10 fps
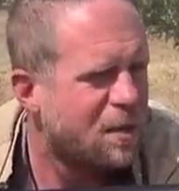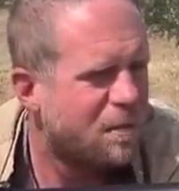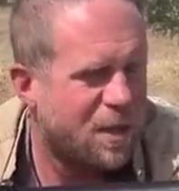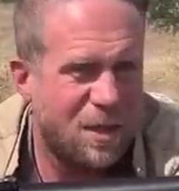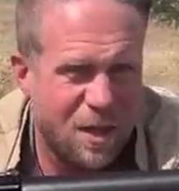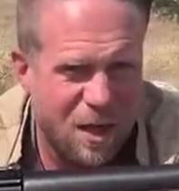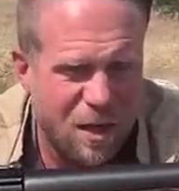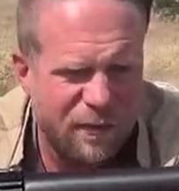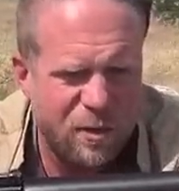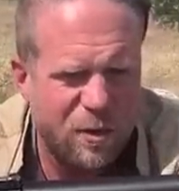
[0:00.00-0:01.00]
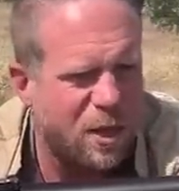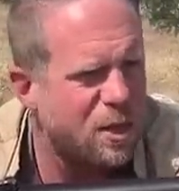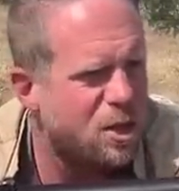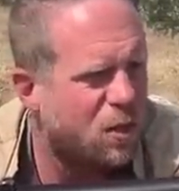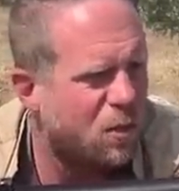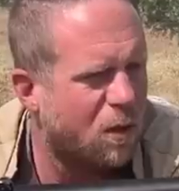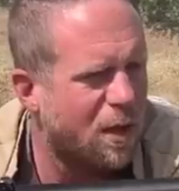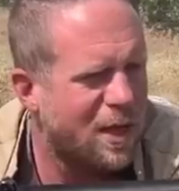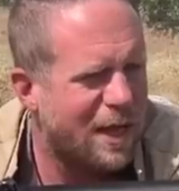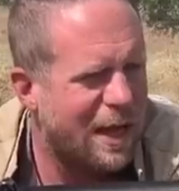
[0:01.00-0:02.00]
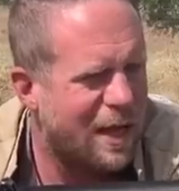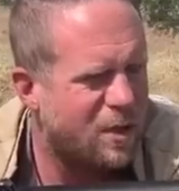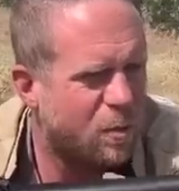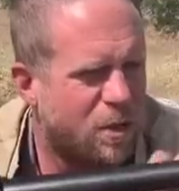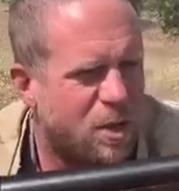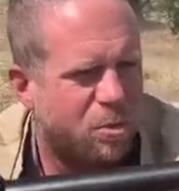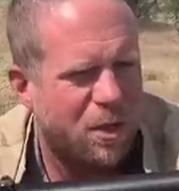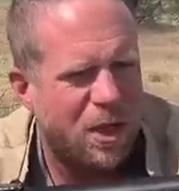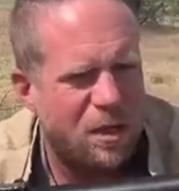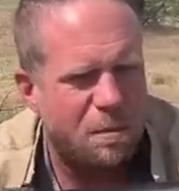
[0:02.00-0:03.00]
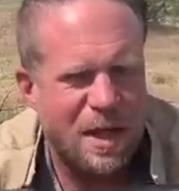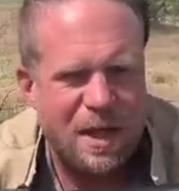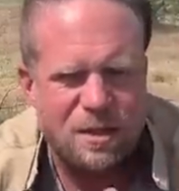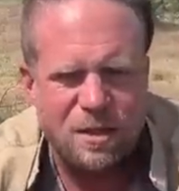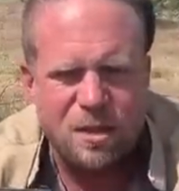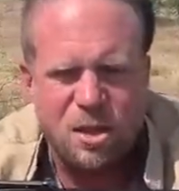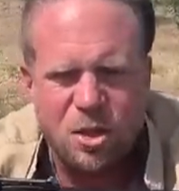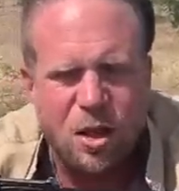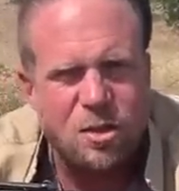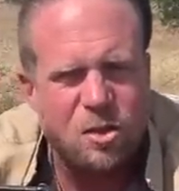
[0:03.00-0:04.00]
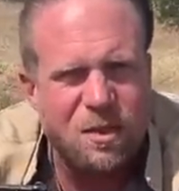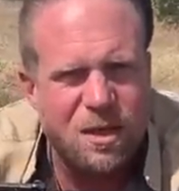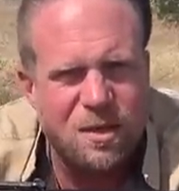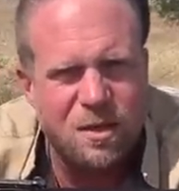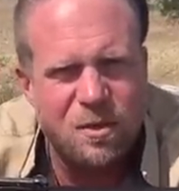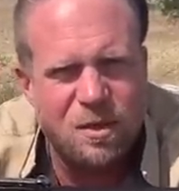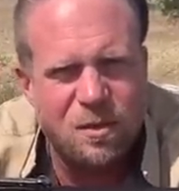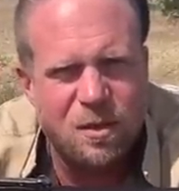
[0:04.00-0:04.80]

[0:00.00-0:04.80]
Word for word: Makes the gun heavier in general, and the reciprocating mass and such also makes the,